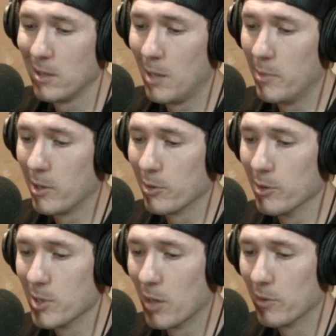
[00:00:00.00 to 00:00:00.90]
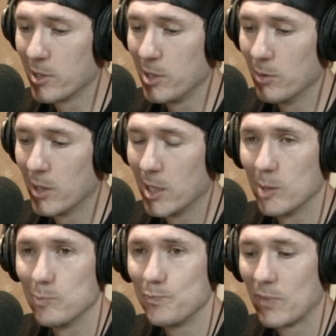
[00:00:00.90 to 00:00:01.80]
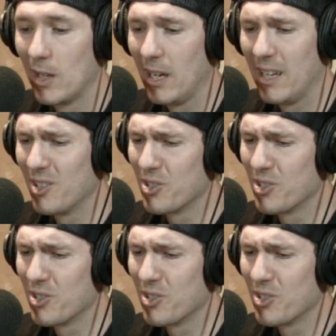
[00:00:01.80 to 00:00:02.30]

I'm going to cruise over to, and